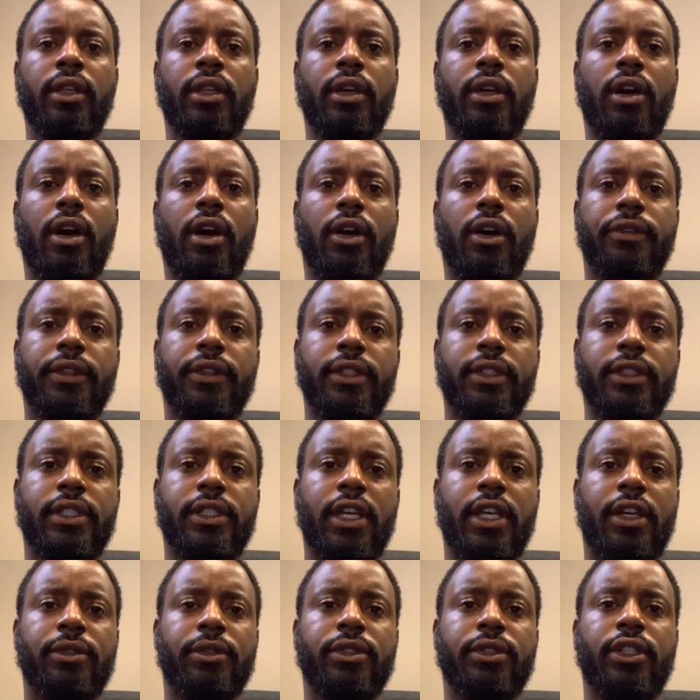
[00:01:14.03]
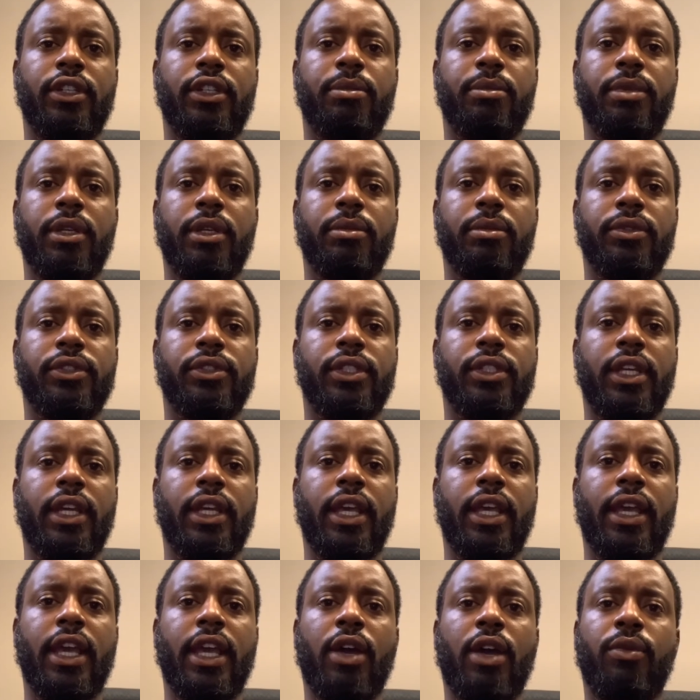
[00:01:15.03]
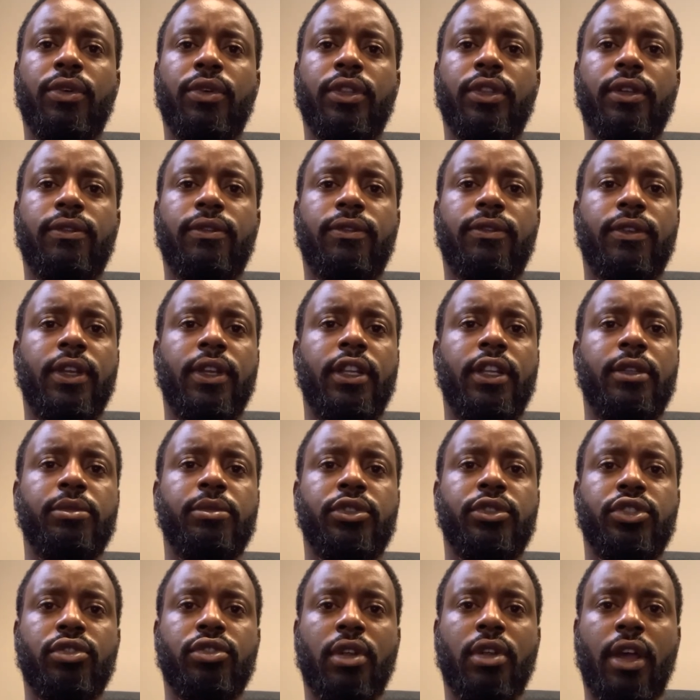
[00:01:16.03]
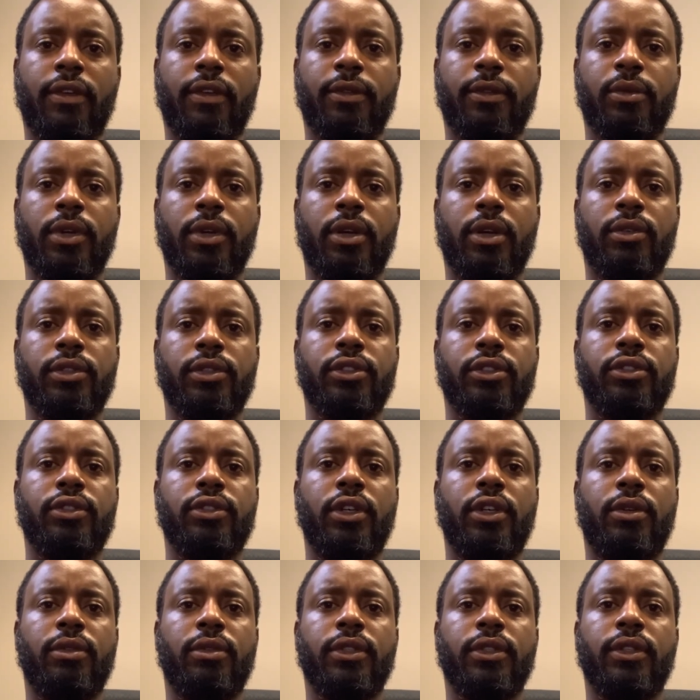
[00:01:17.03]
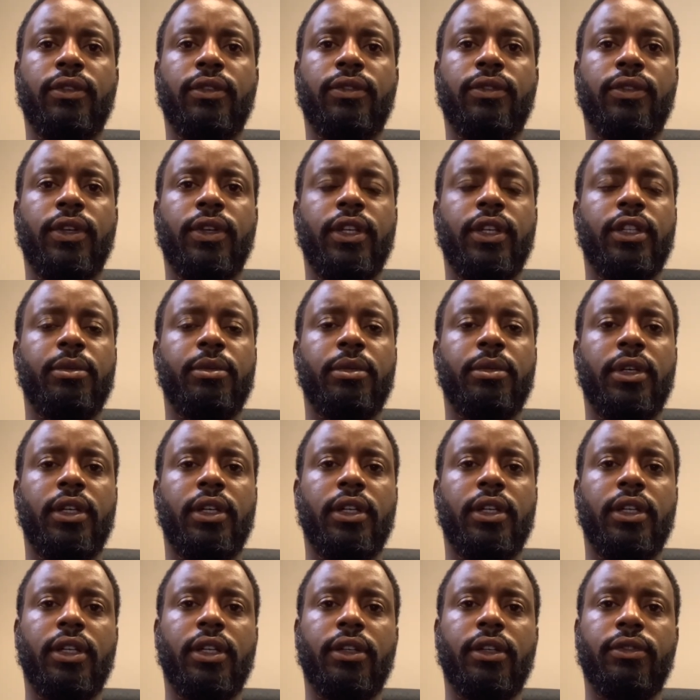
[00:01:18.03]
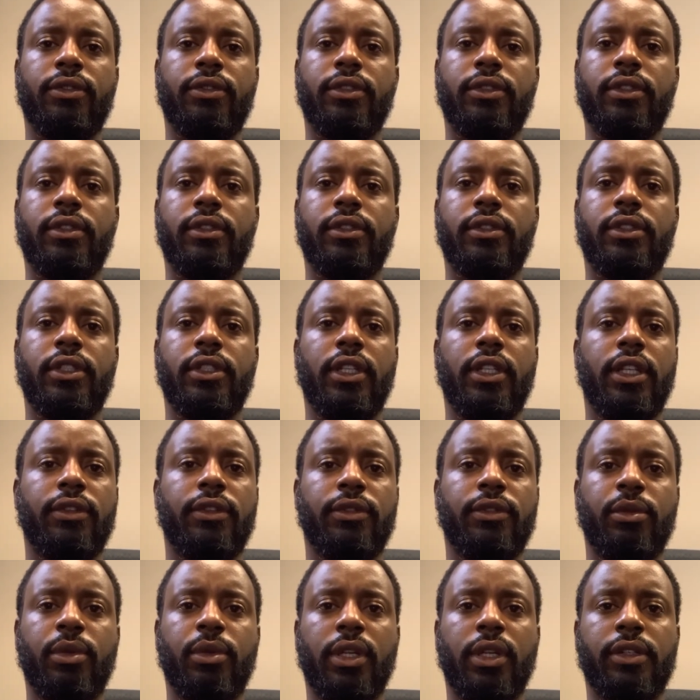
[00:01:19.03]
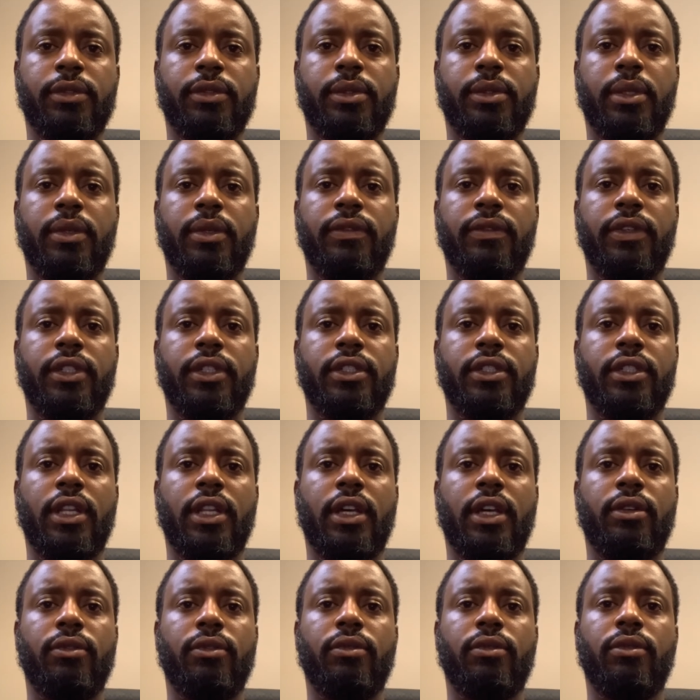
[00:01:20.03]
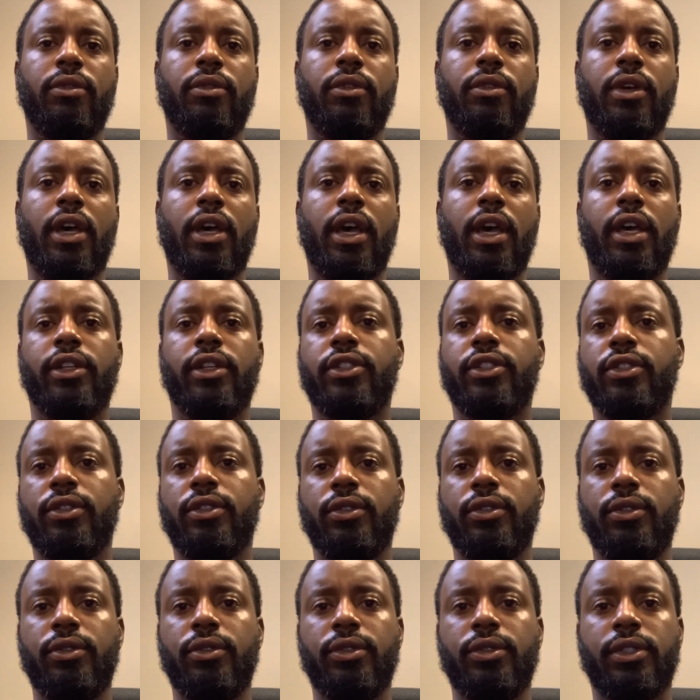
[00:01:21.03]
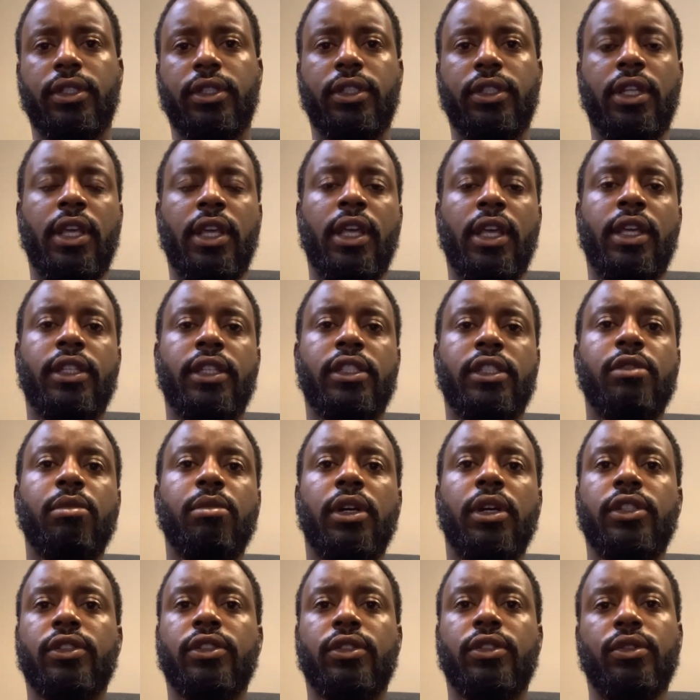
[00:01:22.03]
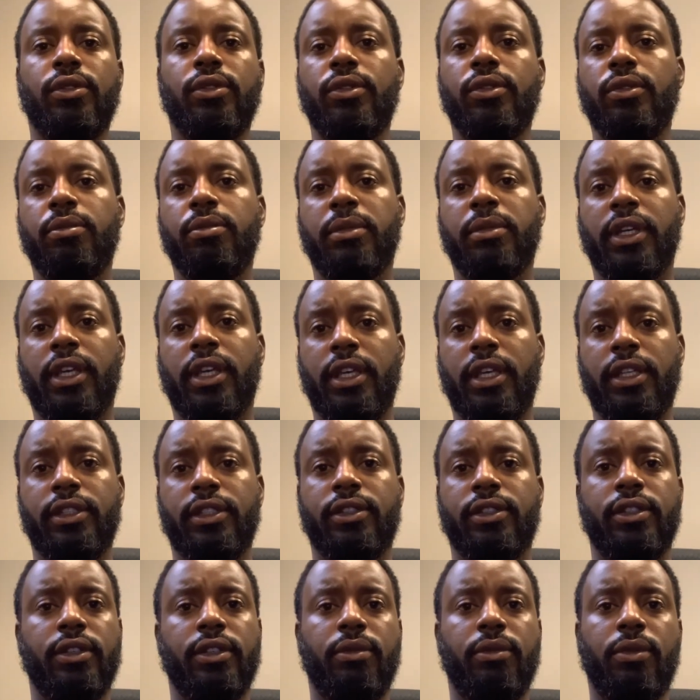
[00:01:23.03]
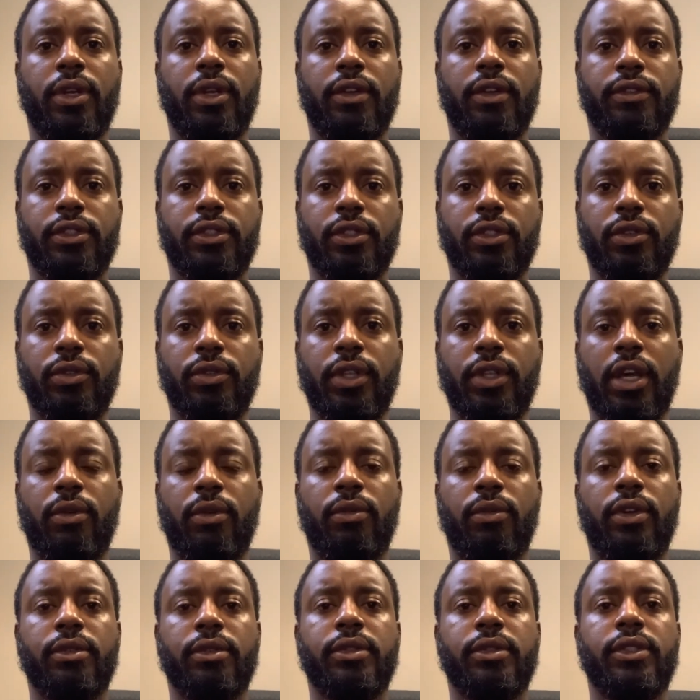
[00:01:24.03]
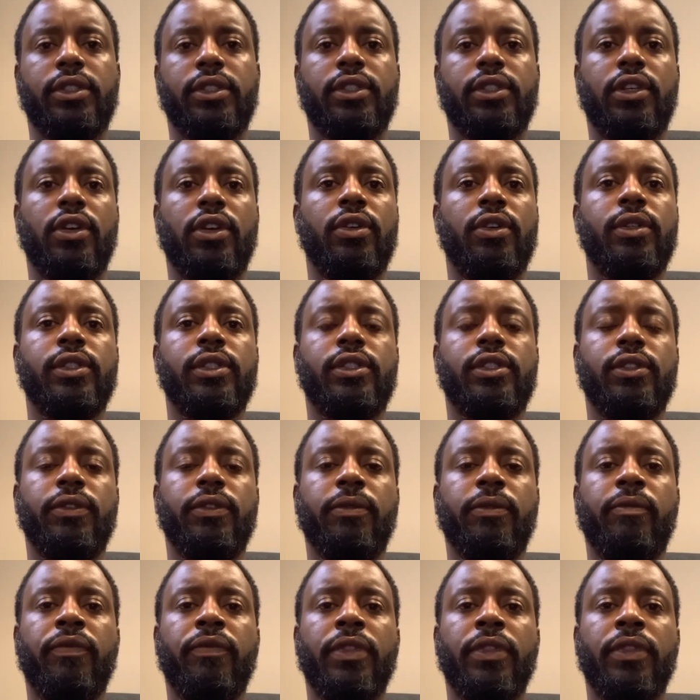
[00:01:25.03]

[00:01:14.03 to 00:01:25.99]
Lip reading: oftentimes you hear people say, hey, I want the freedom to travel when I want to. I want the freedom to live in whatever subdivision I choose and send my kids to whatever school that I want them to go into.